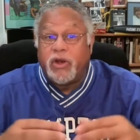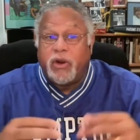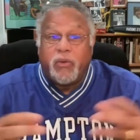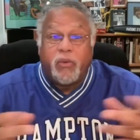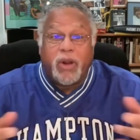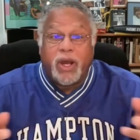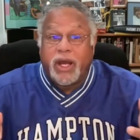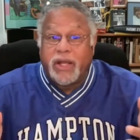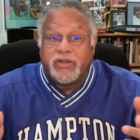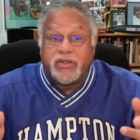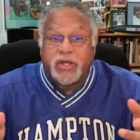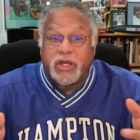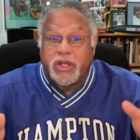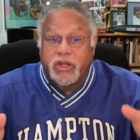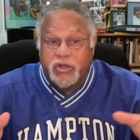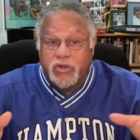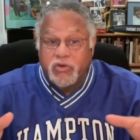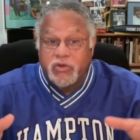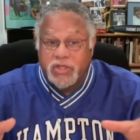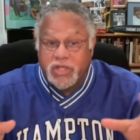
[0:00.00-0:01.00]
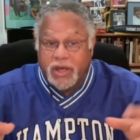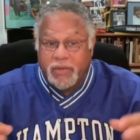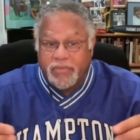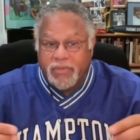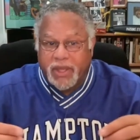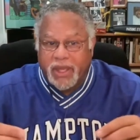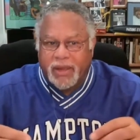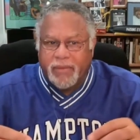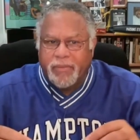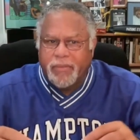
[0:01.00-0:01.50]
Iran's going to do
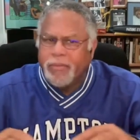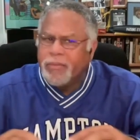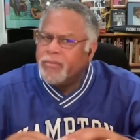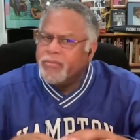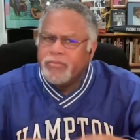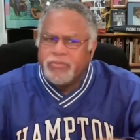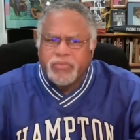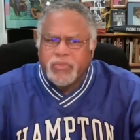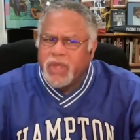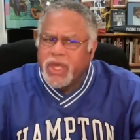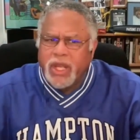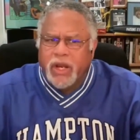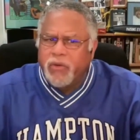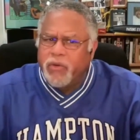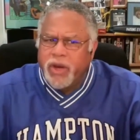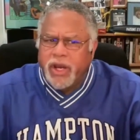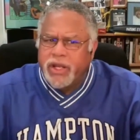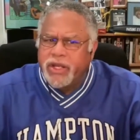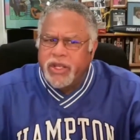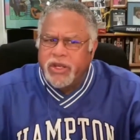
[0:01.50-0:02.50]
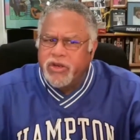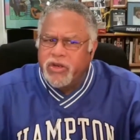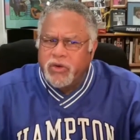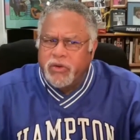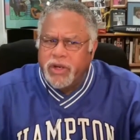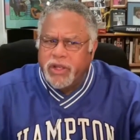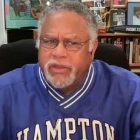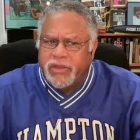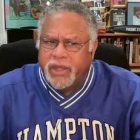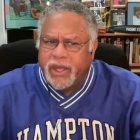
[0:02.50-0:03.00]
something. And Iran didn't do
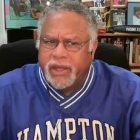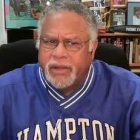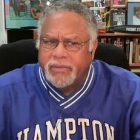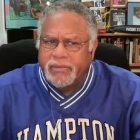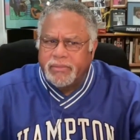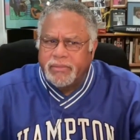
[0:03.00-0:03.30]
anything.